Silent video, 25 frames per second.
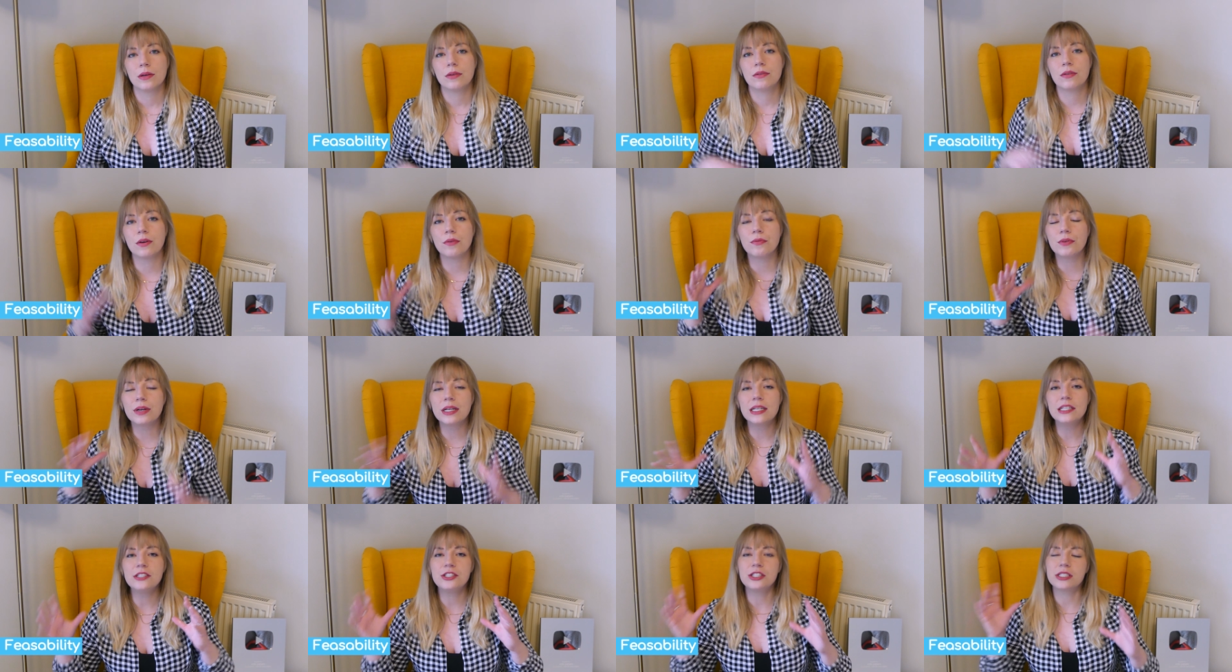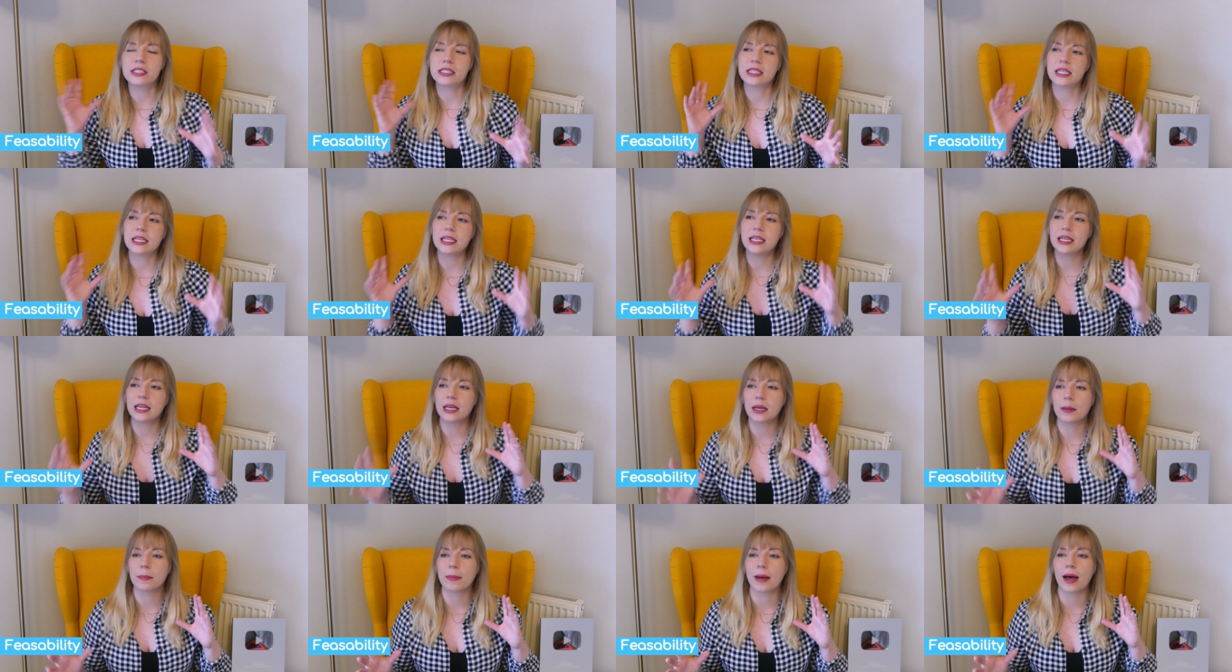So really just
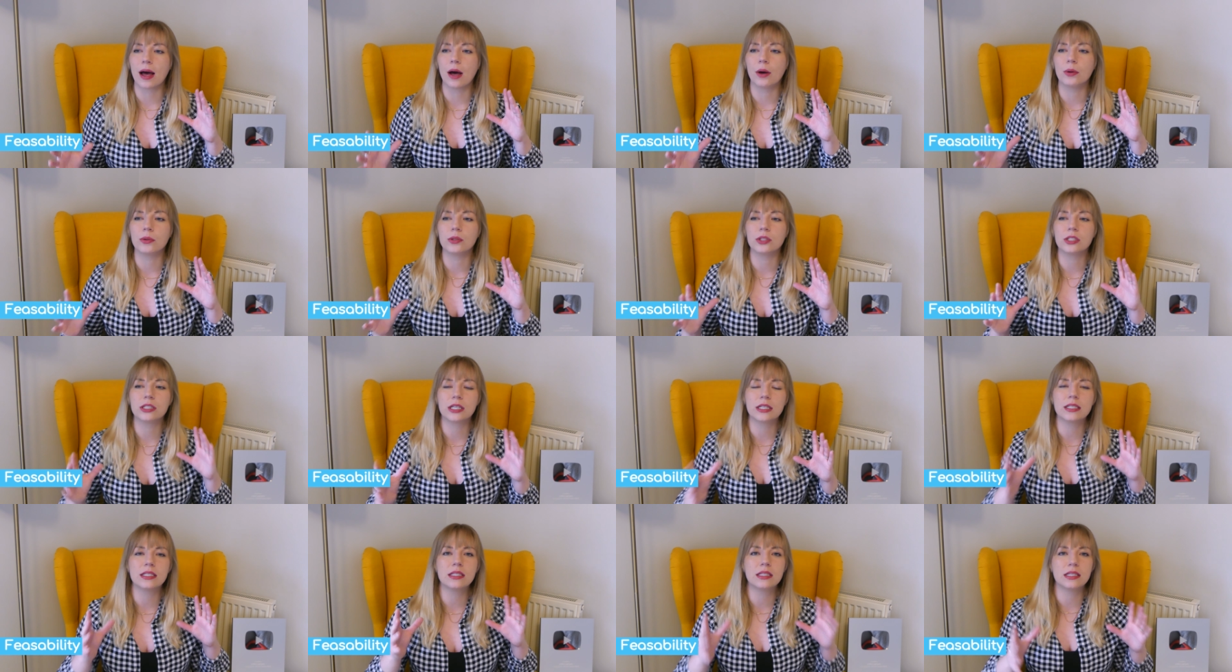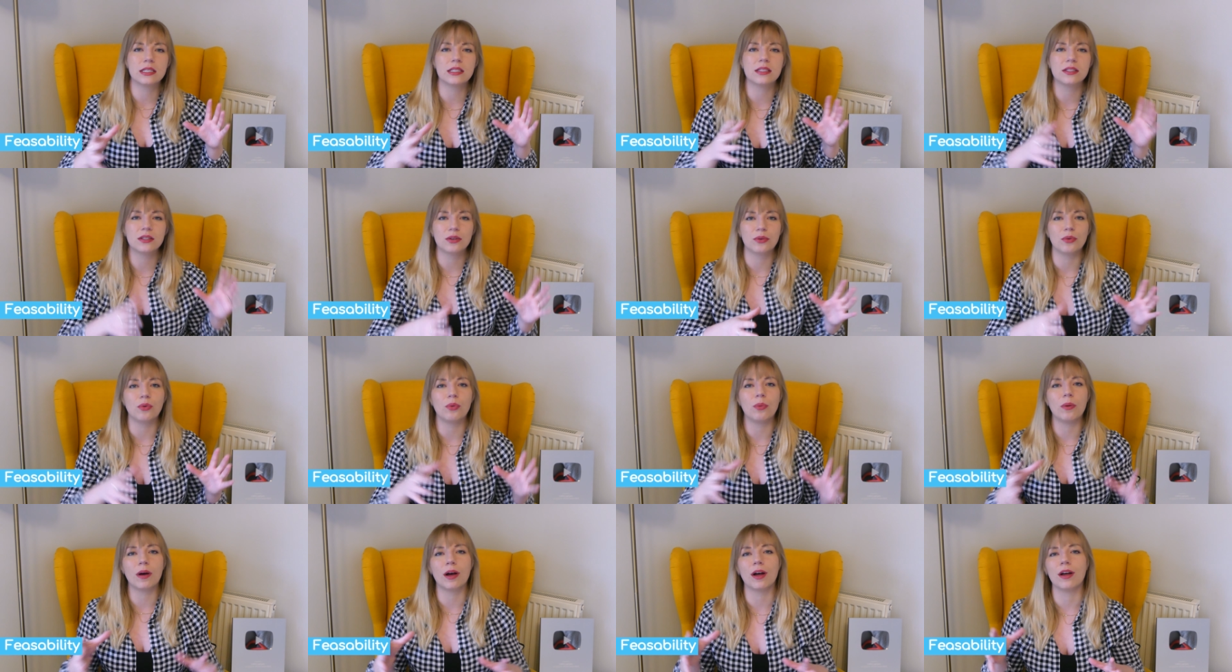thinking about, does this
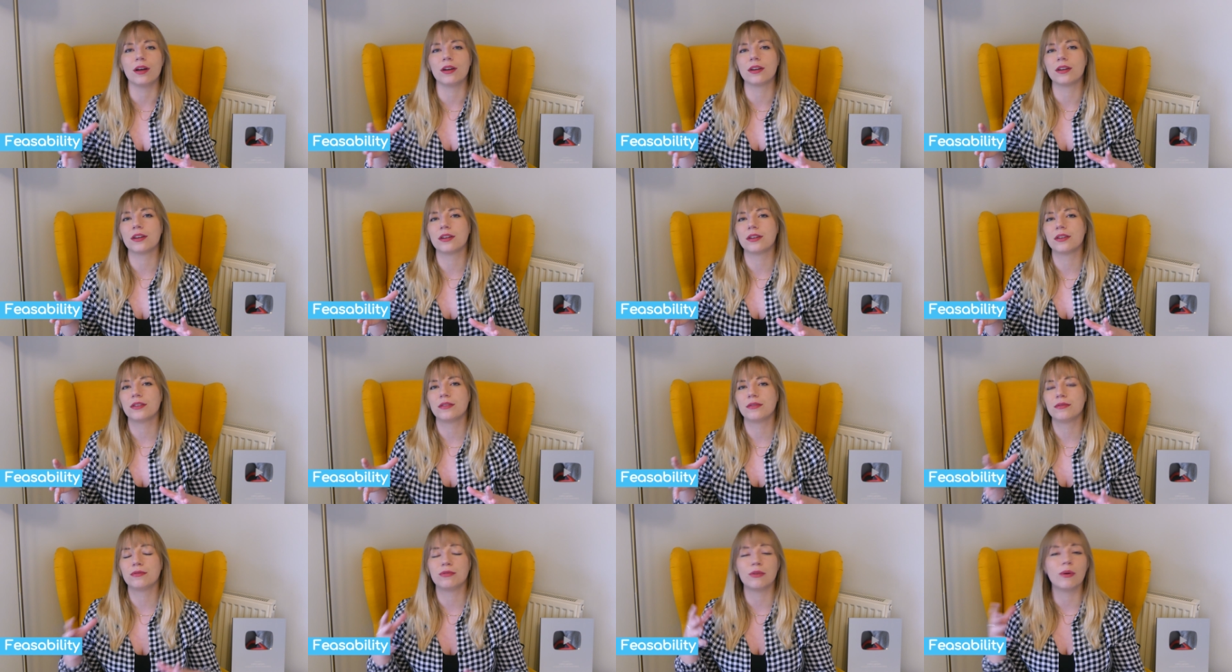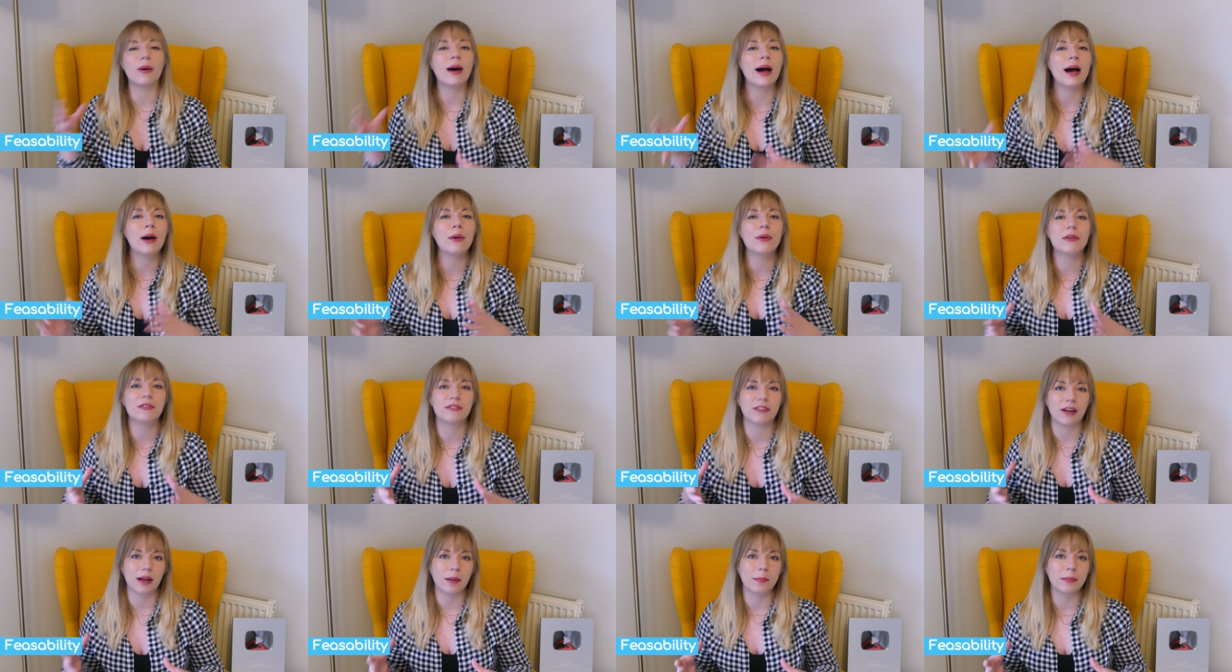school work for our
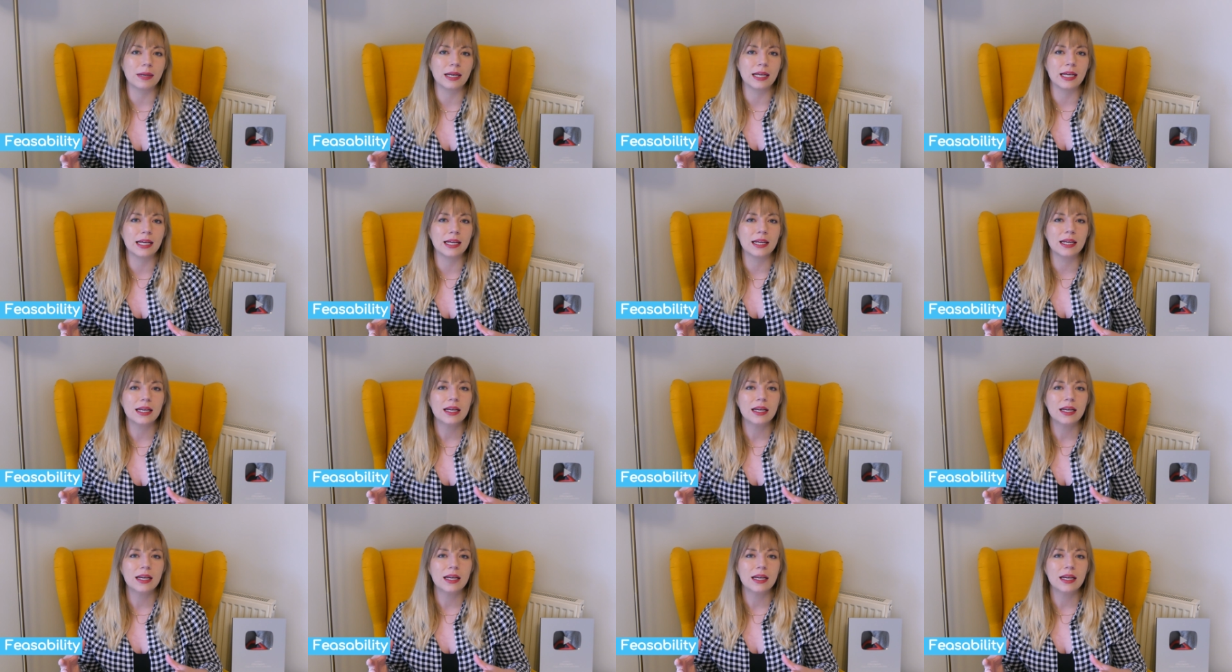family,